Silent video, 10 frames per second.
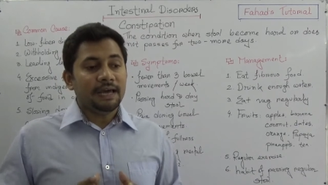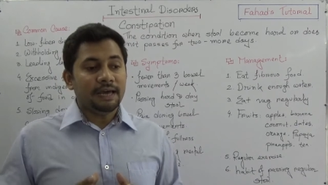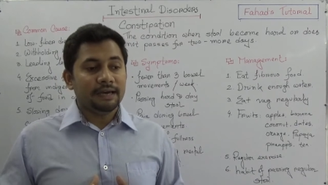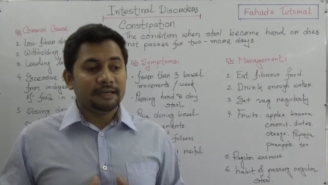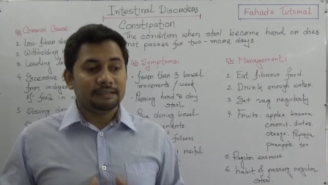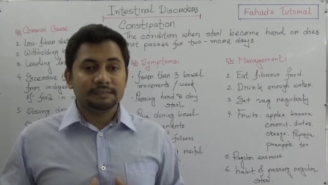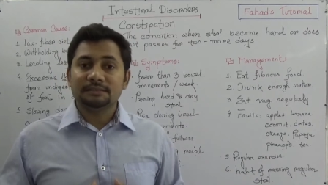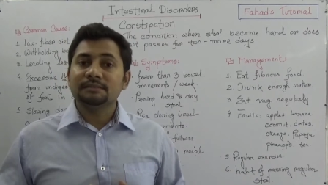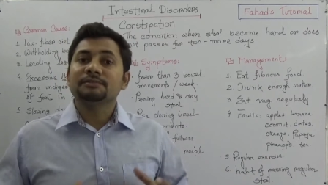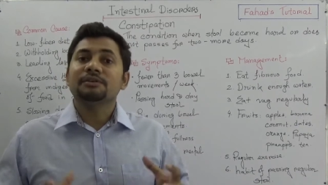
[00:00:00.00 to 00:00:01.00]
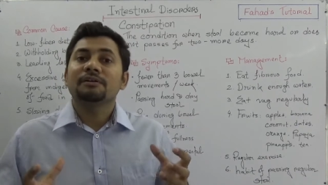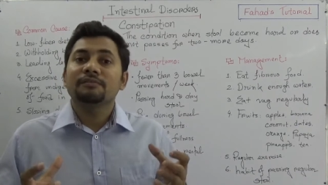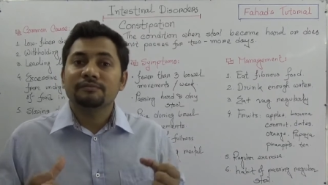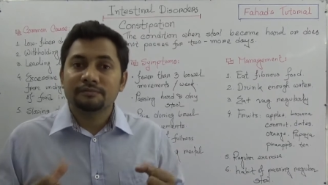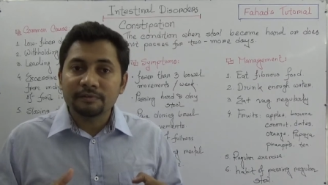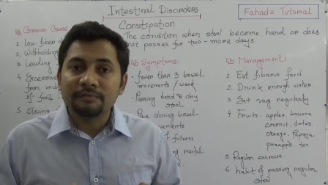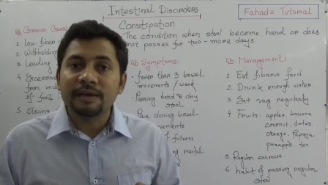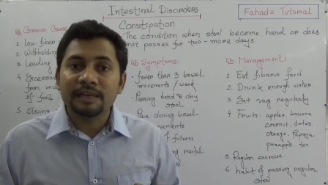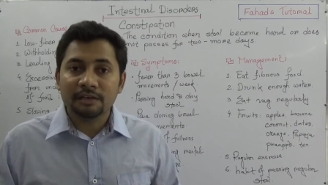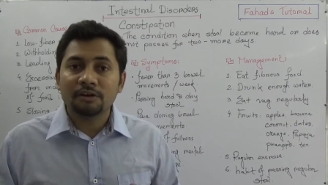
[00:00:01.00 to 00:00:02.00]
and some sort of
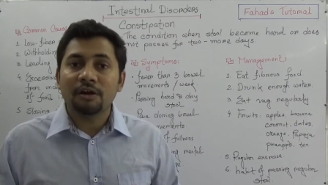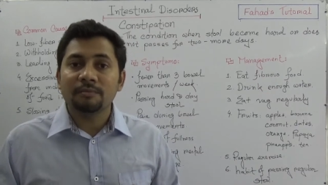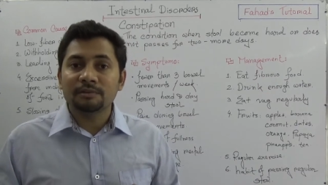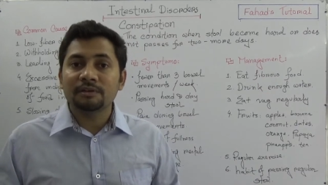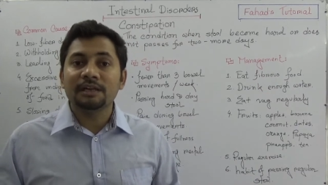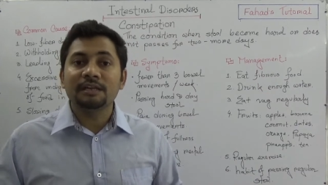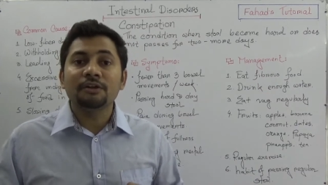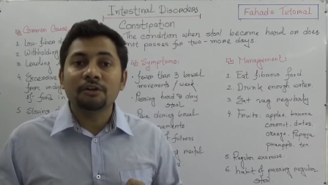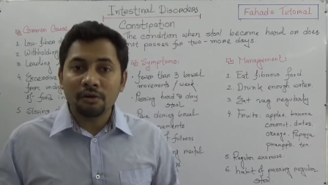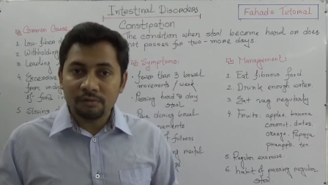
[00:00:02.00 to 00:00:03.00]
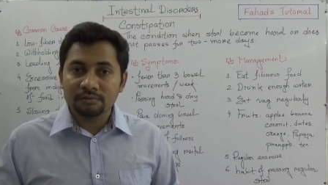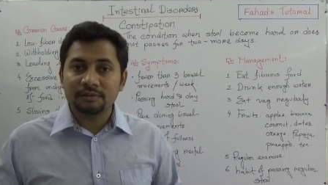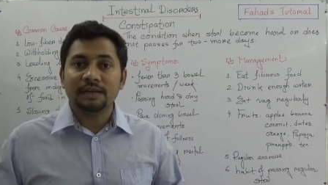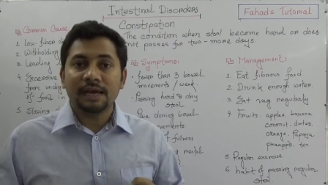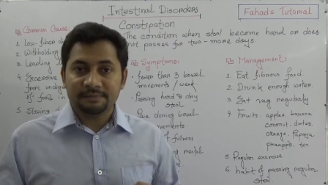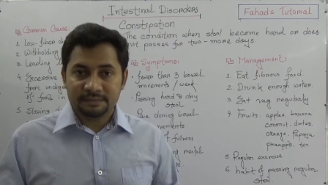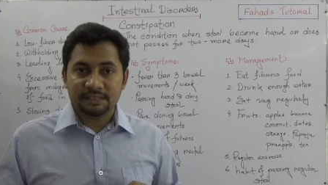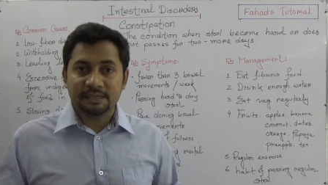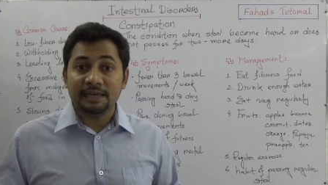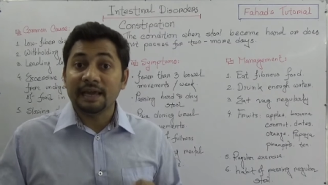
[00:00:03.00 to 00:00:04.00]
very commonly known
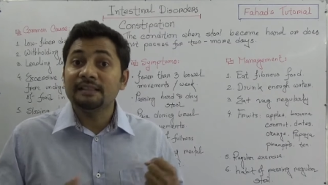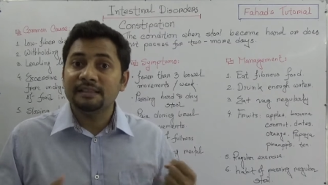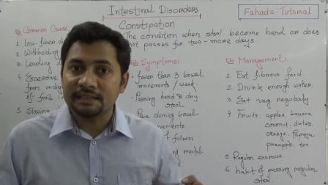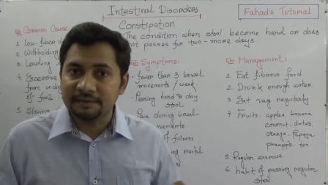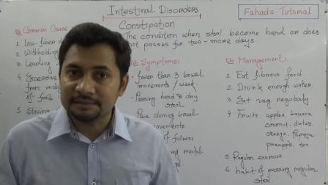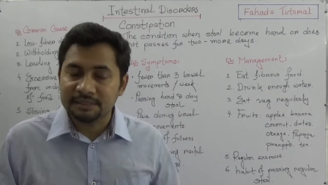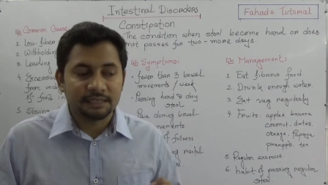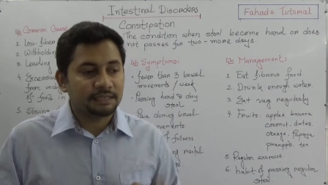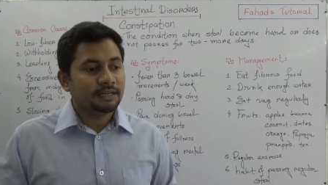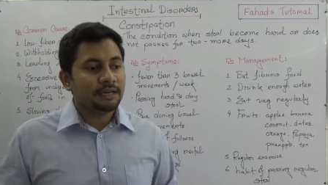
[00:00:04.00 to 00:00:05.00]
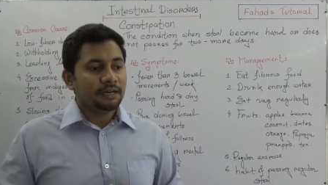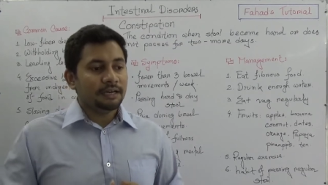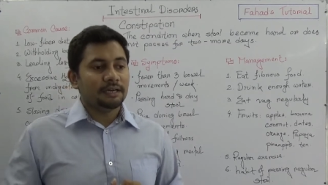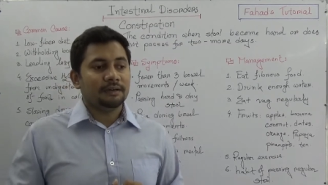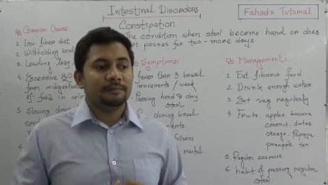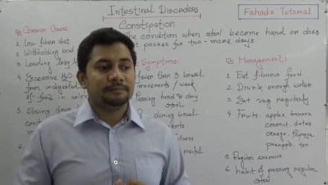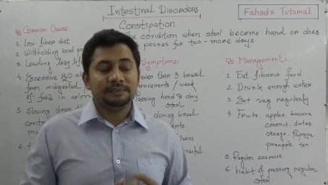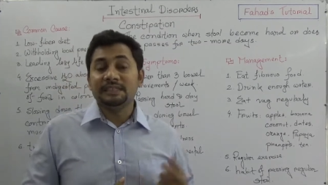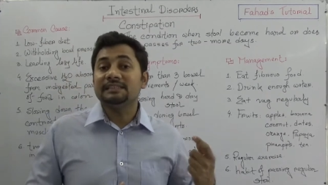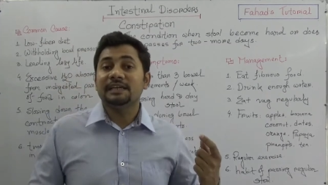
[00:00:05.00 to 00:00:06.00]
lifestyle, healthy lifestyle, uh,
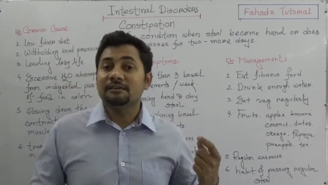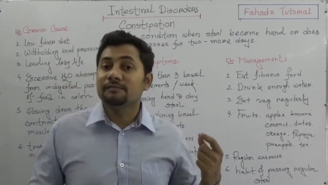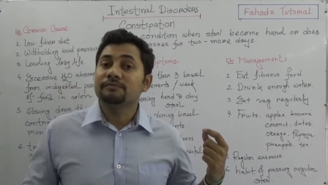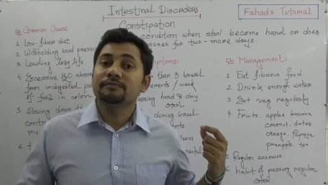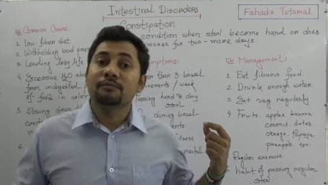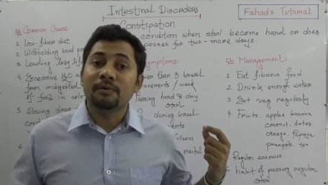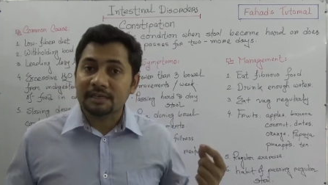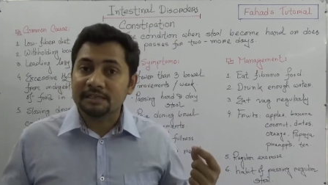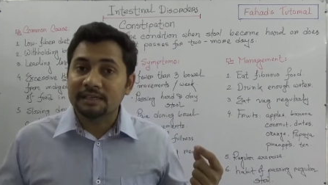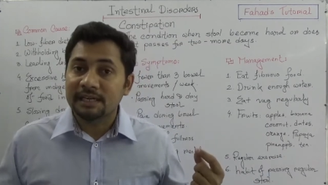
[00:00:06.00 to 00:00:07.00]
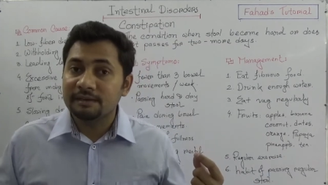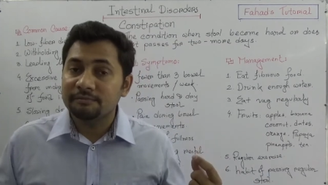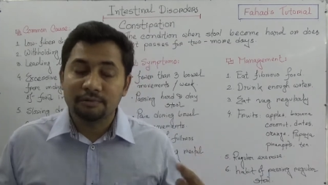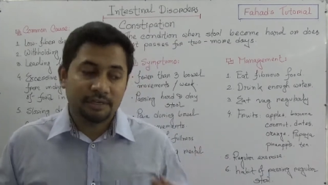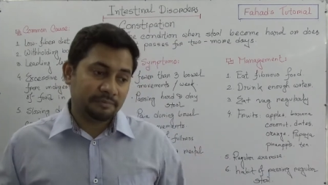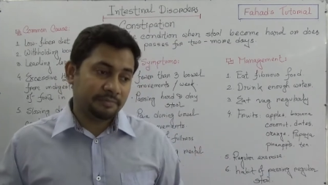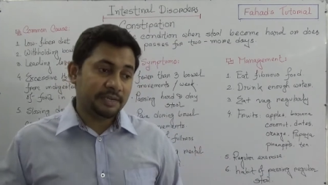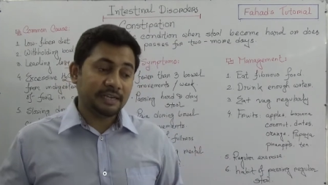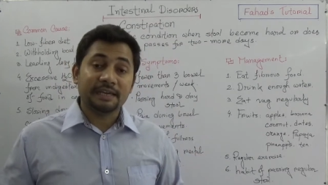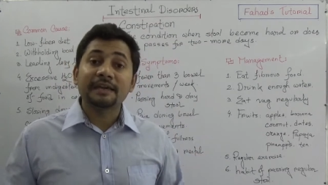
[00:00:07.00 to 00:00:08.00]
intake of water, enough water
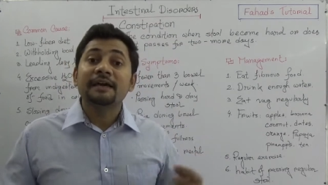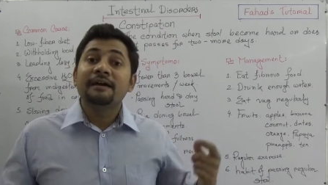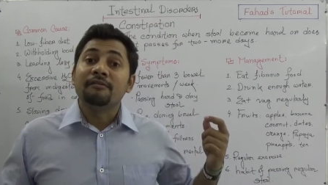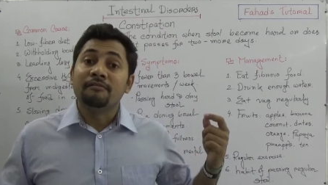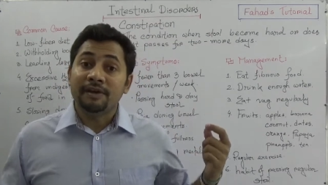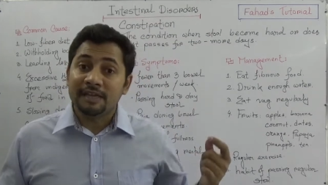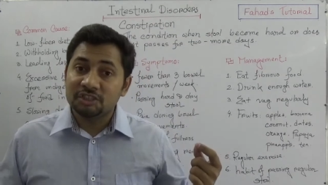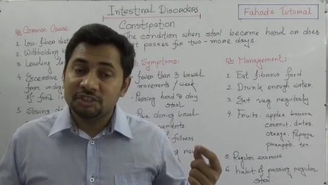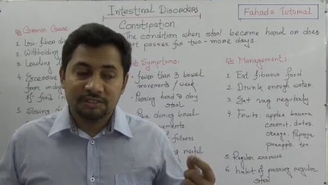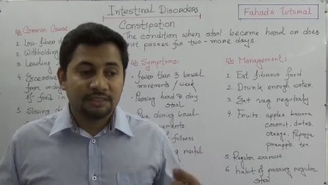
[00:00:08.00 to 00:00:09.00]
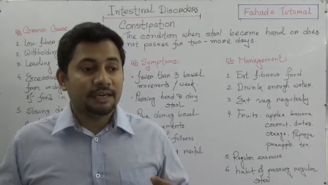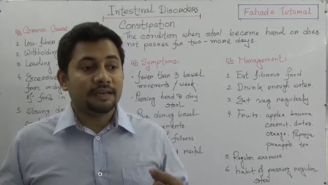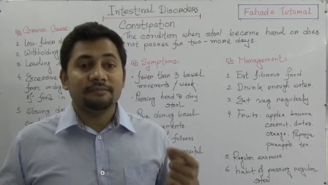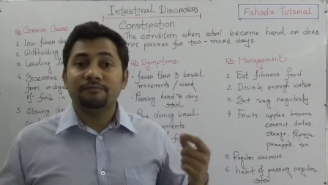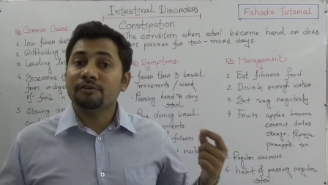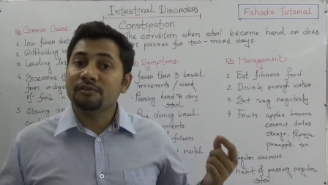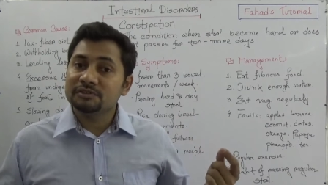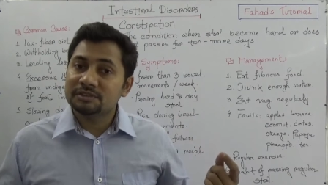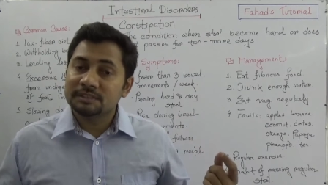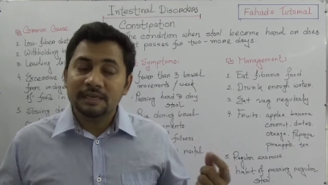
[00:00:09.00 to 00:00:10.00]
per day, veg and
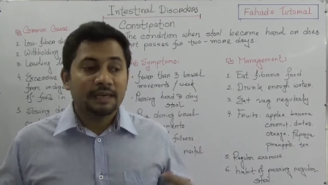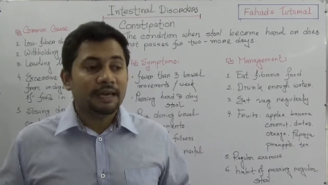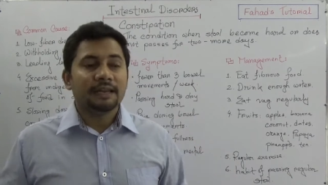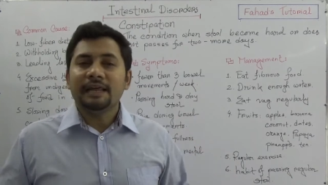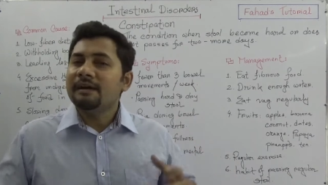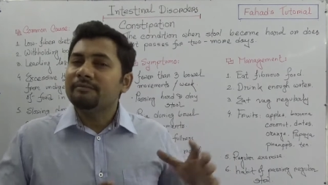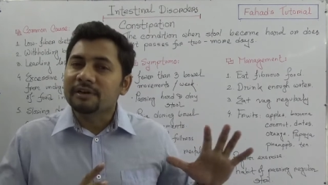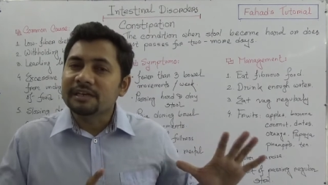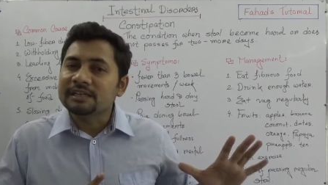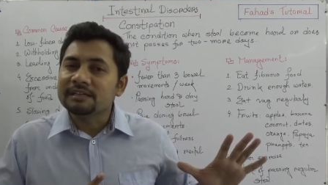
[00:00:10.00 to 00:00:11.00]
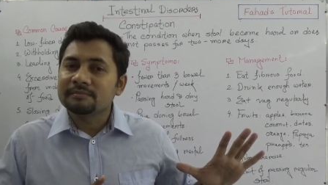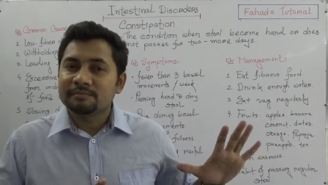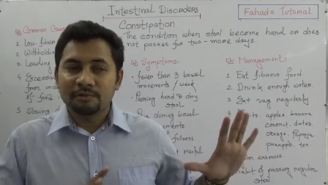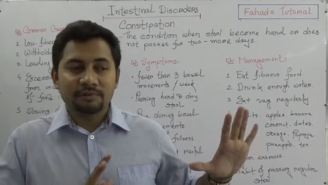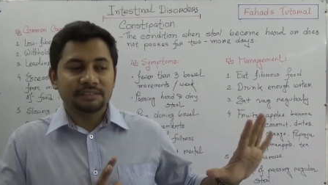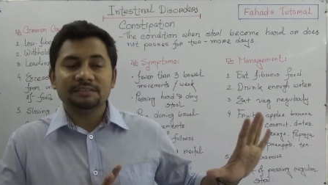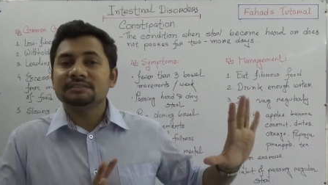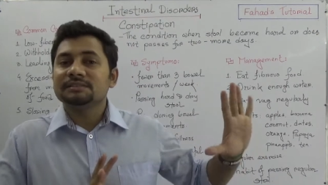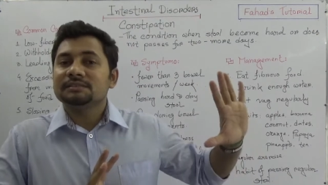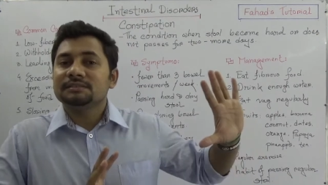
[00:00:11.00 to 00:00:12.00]
fruits, and avoiding
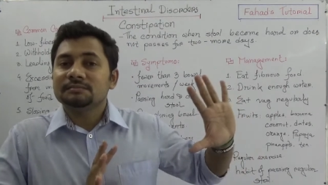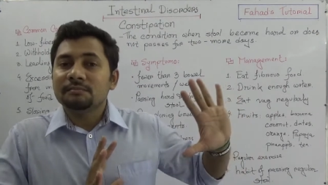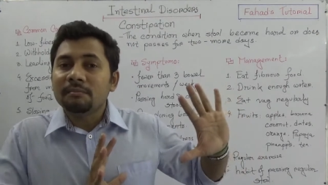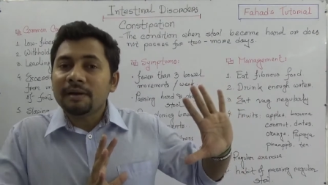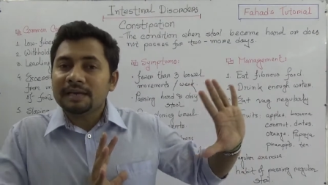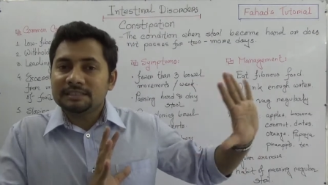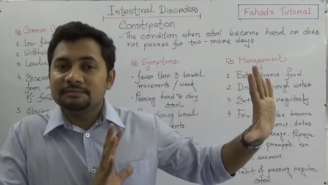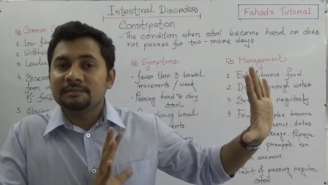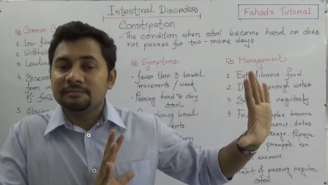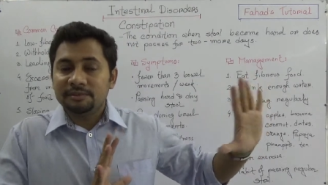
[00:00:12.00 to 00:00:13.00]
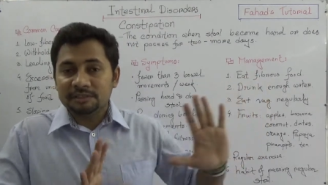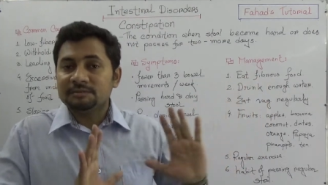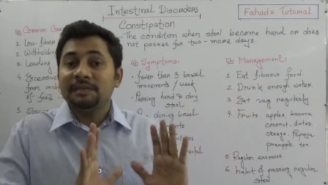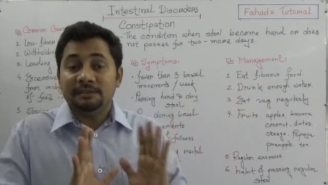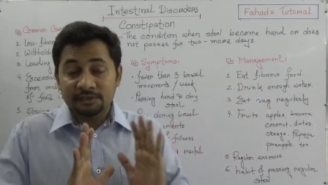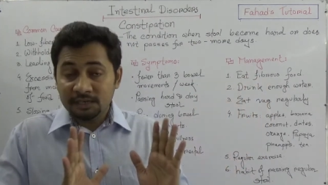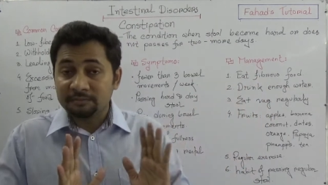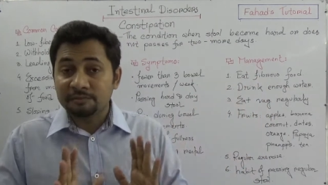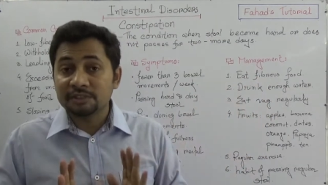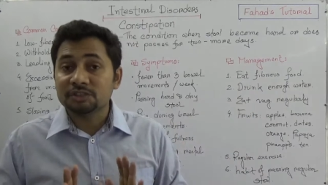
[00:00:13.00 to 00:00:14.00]
proteins, maximum proteins, but definitely
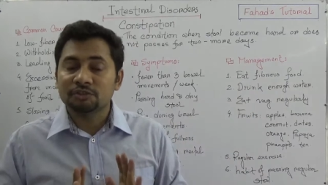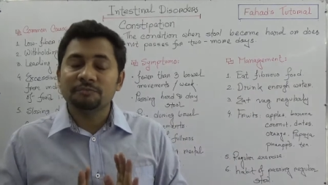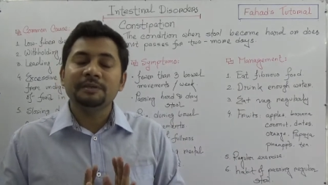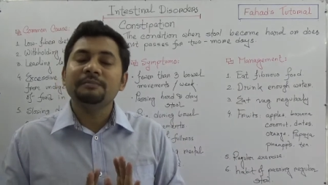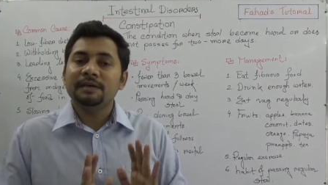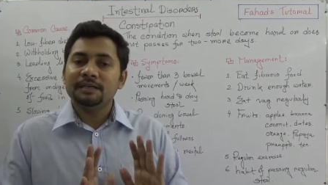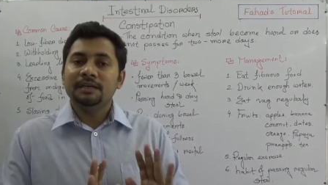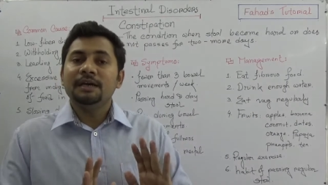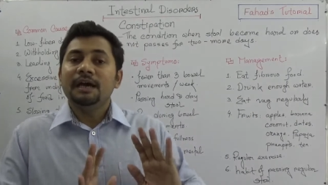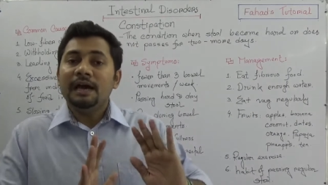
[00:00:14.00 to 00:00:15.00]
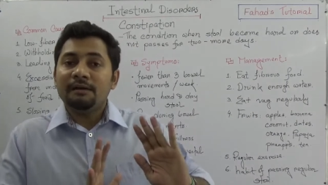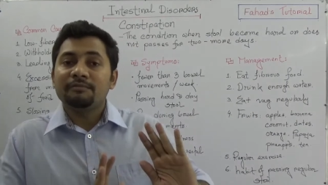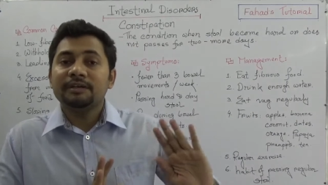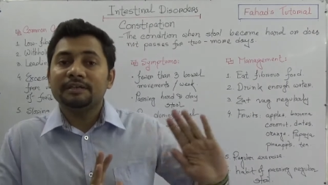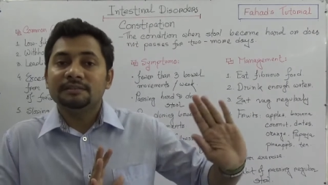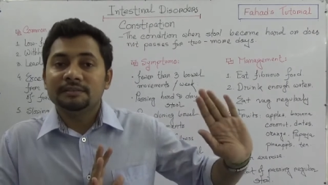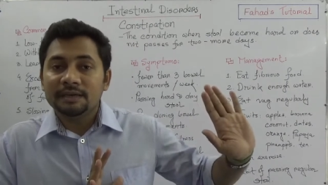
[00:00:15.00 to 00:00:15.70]
protein should be, but avoid